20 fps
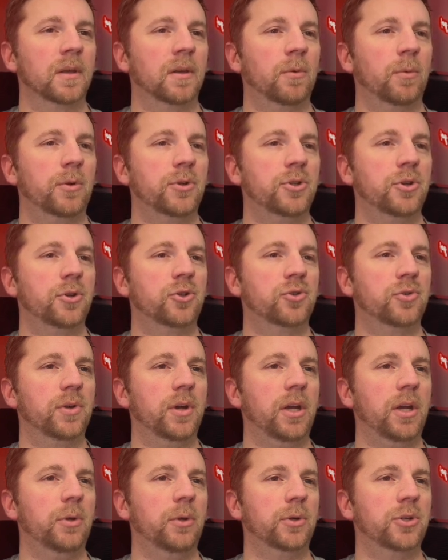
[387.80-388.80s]
What's your
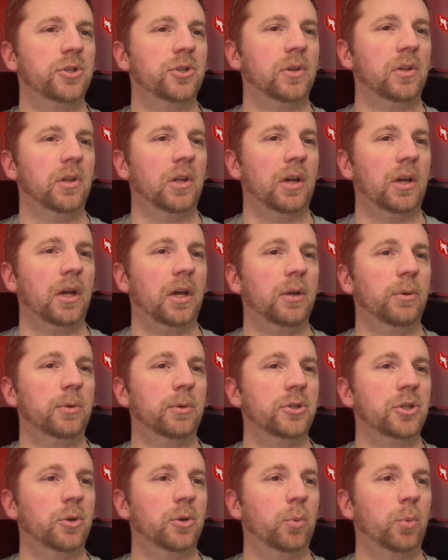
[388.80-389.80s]
trade? What's your line?
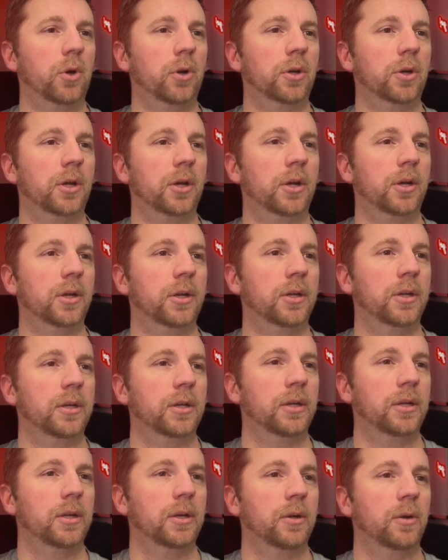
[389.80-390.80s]
What's your work?
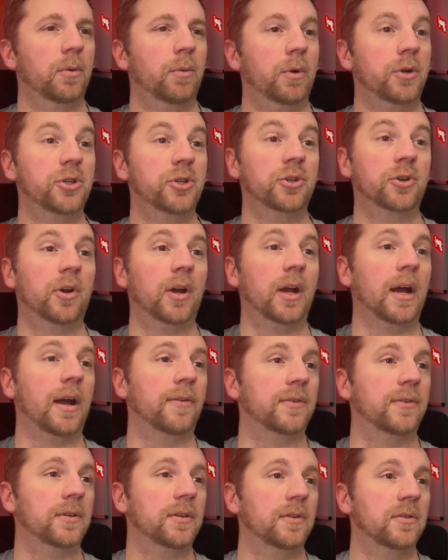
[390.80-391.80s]
What's your
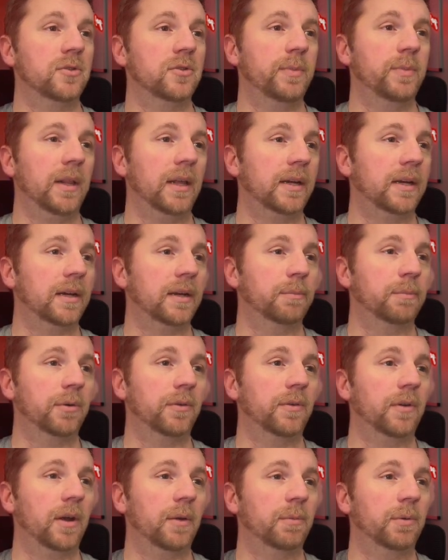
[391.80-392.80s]
craft? This would be like a
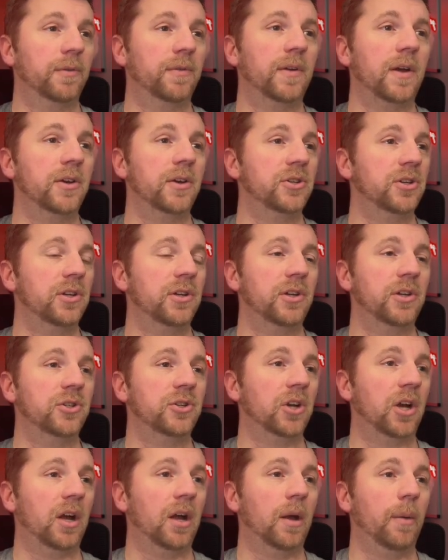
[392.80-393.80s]
profession, a
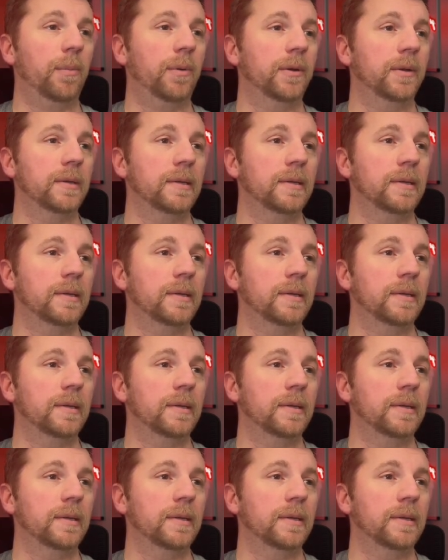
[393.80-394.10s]
job,